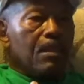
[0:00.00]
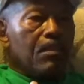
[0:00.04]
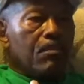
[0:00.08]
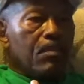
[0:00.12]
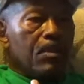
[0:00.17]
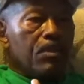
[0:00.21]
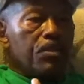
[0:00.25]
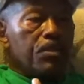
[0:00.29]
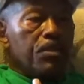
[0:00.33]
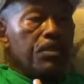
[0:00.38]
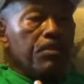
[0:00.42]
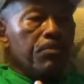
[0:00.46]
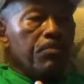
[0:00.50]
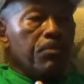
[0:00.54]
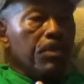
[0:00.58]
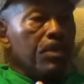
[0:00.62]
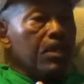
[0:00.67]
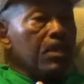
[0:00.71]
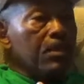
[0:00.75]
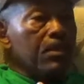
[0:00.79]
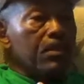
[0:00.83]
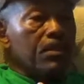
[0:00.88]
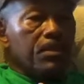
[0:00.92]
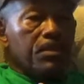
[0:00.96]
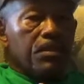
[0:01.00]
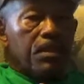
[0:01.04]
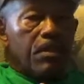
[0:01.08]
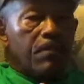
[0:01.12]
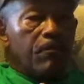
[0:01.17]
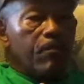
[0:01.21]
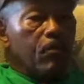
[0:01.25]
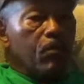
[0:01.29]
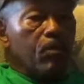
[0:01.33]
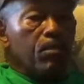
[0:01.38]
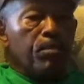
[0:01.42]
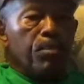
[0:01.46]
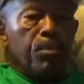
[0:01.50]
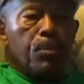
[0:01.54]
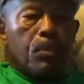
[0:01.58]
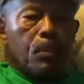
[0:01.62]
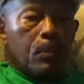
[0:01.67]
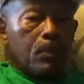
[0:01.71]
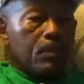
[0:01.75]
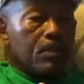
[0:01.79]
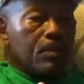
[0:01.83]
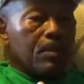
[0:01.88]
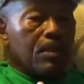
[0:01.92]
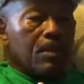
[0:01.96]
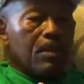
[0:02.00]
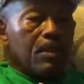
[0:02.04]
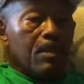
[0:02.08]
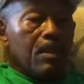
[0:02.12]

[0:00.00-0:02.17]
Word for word: But she's written several books,